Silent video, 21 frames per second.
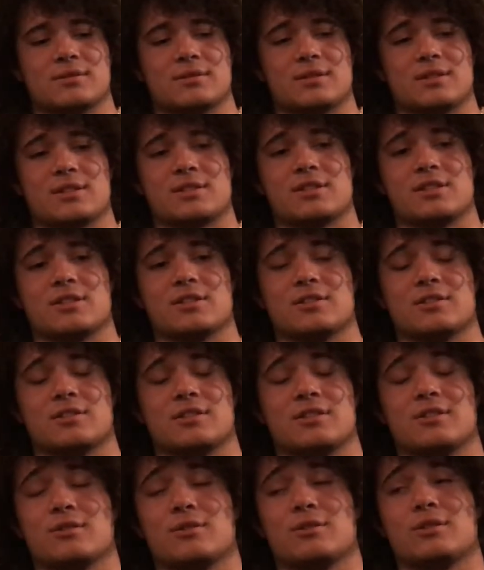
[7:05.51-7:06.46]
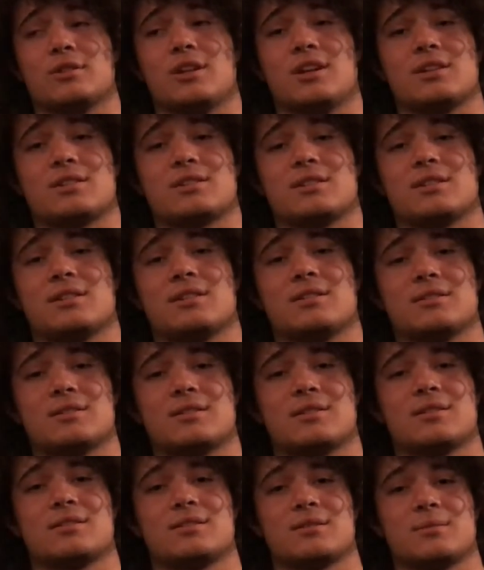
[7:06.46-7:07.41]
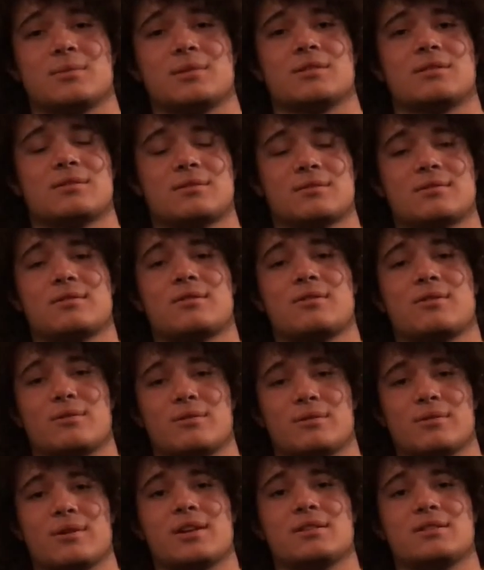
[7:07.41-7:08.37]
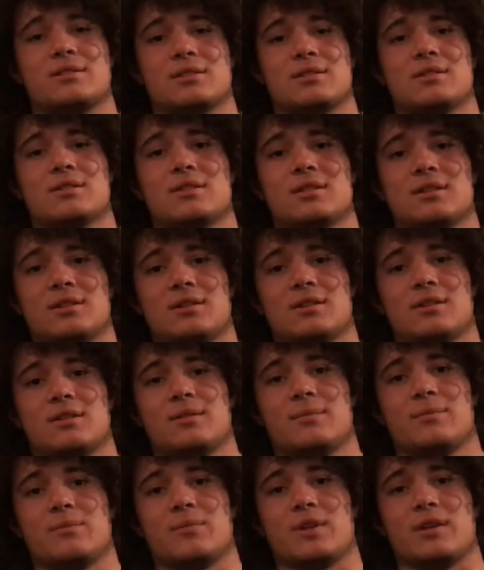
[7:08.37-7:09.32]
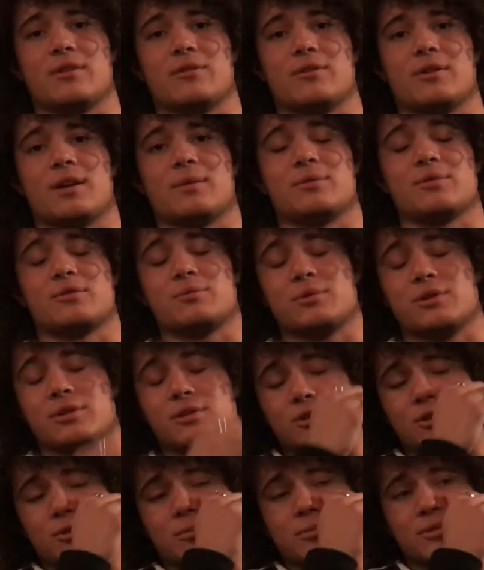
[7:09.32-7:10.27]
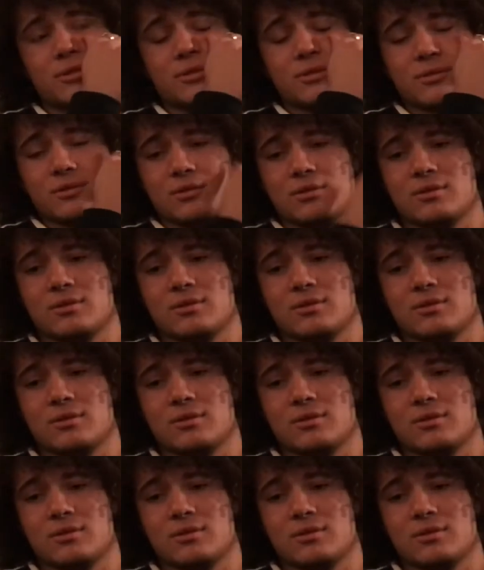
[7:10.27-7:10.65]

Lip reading: Excited. I'm gonna go to Lost Lands. That's gonna be crazy. Ever After's pretty dope too.